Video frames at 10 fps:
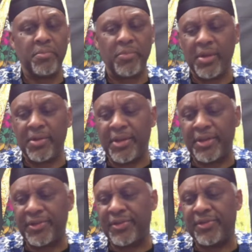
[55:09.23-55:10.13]

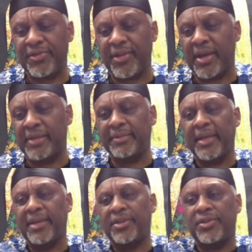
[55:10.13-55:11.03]
This is
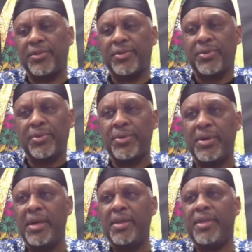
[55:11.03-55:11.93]
linked to,
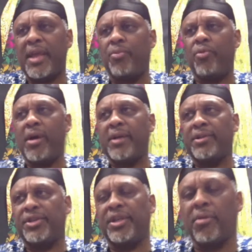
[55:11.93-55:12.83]
they want
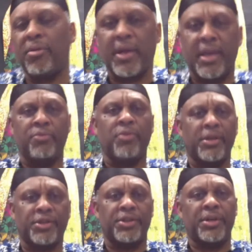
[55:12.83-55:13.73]
terror in
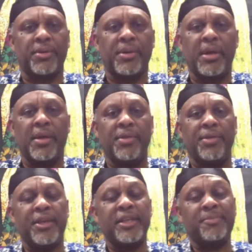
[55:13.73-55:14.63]
Russia.
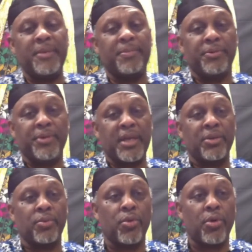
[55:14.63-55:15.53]
These people need a
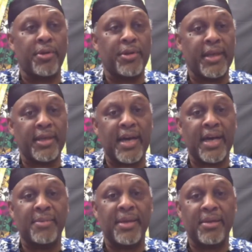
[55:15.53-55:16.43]
war. The
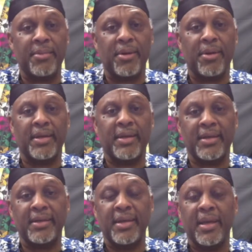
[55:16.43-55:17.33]
economy in
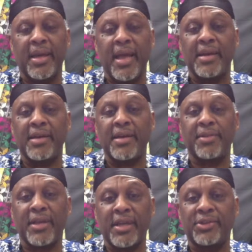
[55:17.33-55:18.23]
America and in other
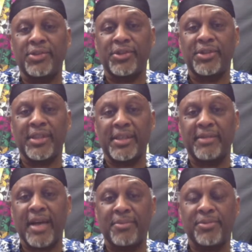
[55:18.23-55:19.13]
countries is
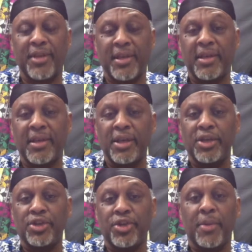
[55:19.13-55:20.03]
collapsing.
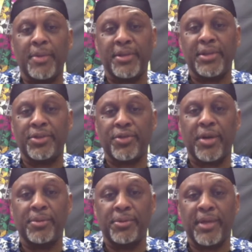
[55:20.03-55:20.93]
Germany's in
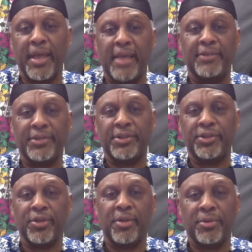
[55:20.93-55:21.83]
trouble, England's in
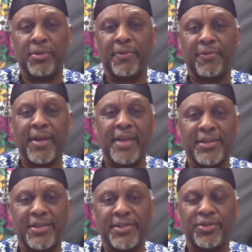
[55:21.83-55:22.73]
trouble, France
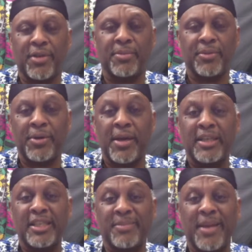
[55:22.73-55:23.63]
is in trouble,
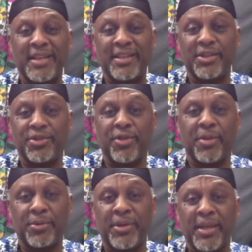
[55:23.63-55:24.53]
Spain is in
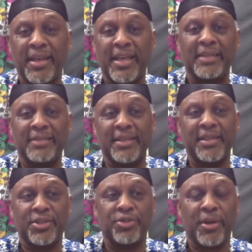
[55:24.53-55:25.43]
trouble, Italy's in
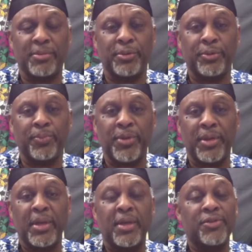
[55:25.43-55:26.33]
trouble.
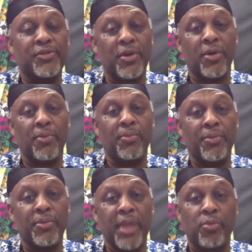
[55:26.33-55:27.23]
So
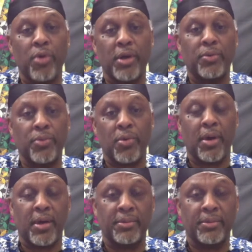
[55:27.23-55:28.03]
they want a war.